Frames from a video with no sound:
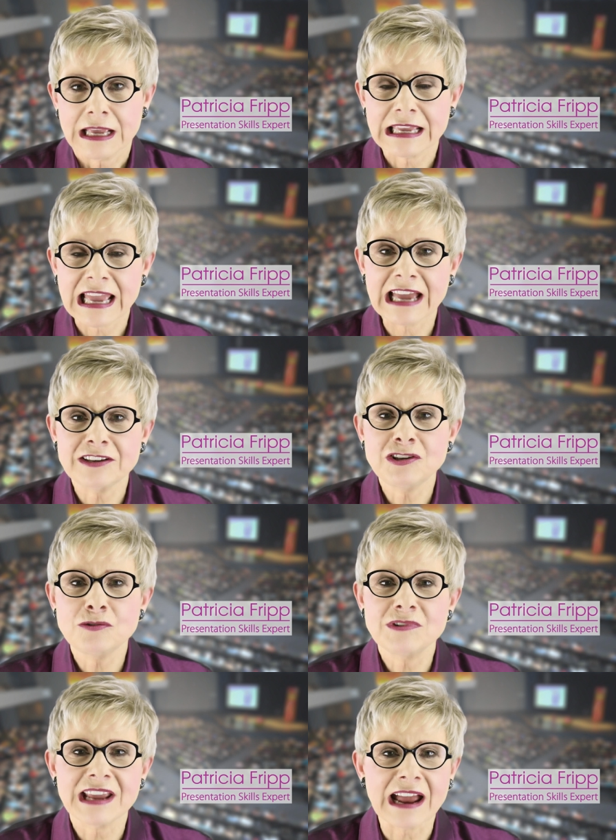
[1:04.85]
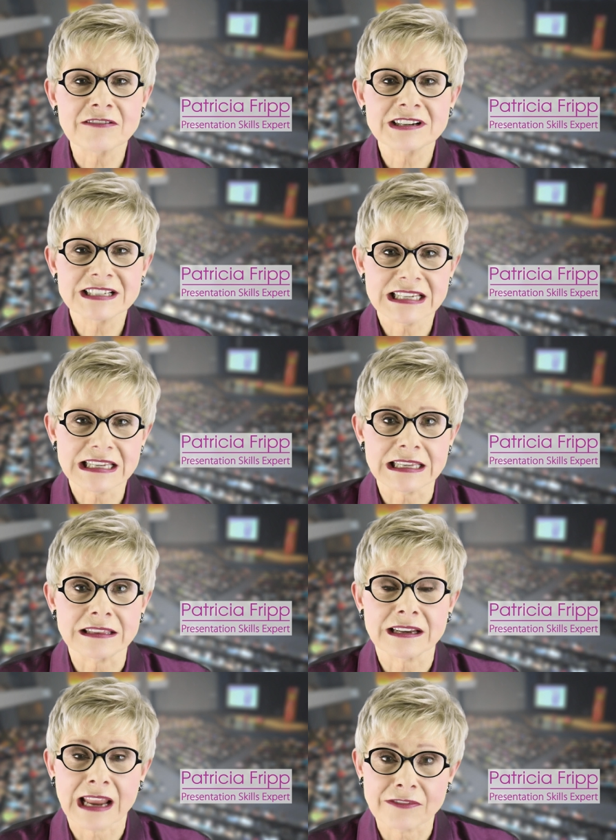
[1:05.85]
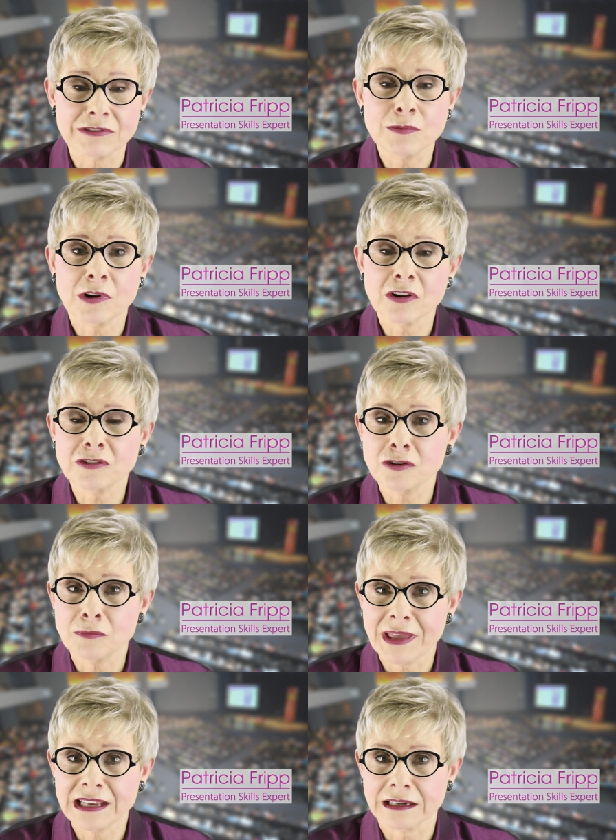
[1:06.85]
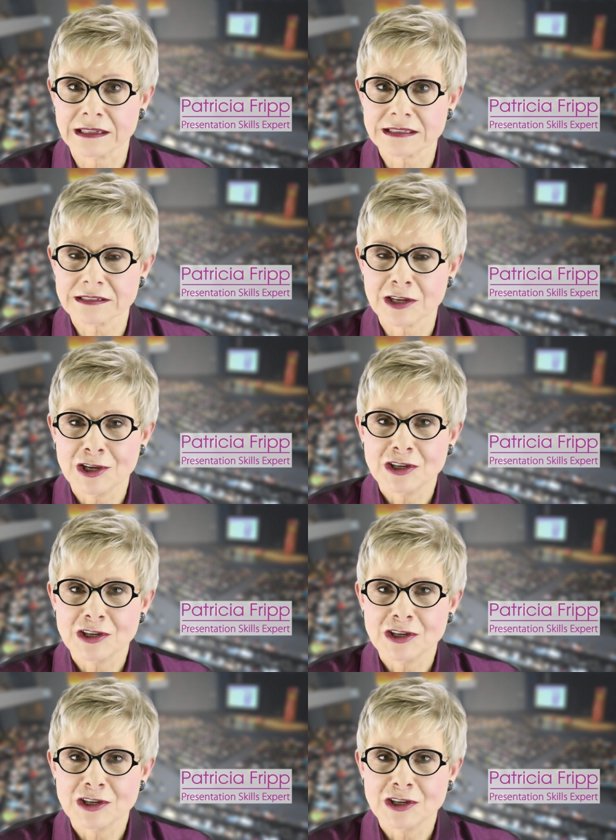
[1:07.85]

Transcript: can you guarantee that everyone on your mail list